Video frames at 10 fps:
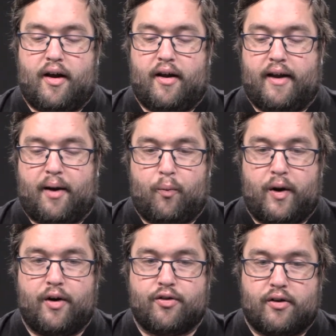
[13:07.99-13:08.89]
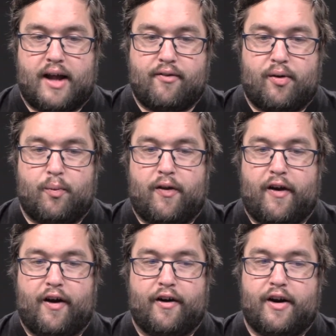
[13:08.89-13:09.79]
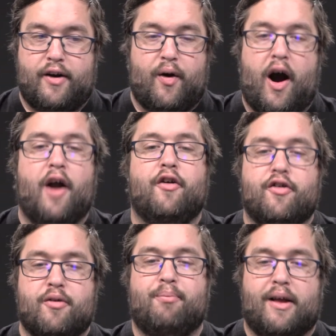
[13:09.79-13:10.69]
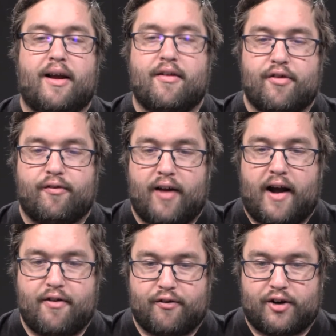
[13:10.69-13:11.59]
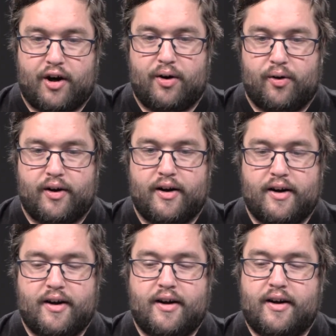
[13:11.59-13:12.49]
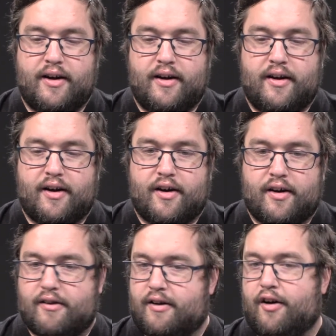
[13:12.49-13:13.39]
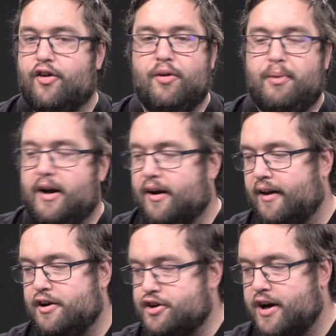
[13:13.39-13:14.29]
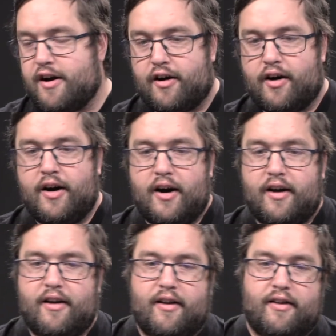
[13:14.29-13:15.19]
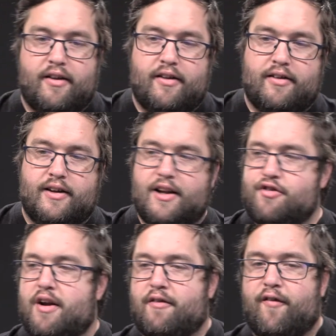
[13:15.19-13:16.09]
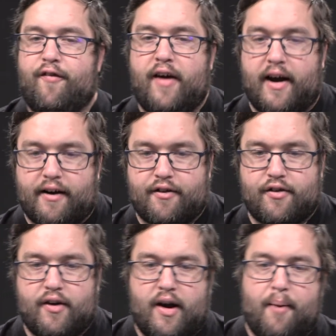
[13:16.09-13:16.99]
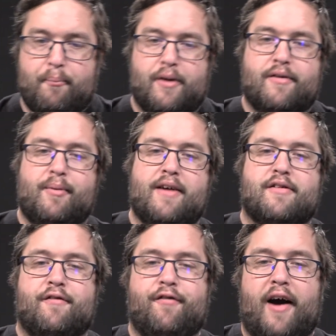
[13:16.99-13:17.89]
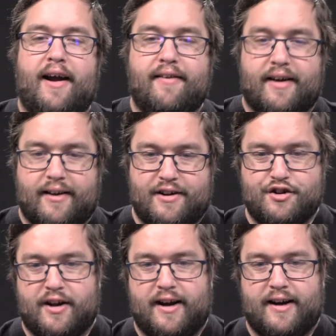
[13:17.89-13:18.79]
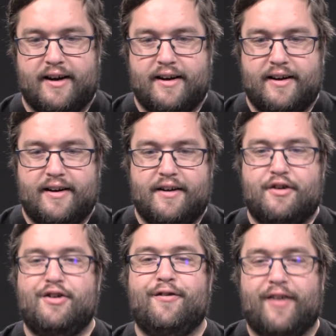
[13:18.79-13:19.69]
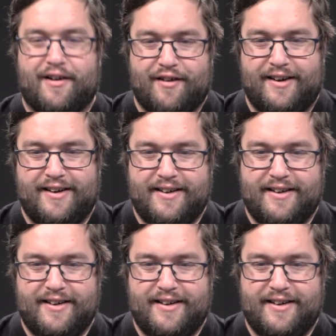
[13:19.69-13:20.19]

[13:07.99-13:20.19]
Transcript: like Windows 11 with their, hundreds of billions of lines of code, there could be a glitch here that they just have to fix, but somebody has to find the glitch there to fix it.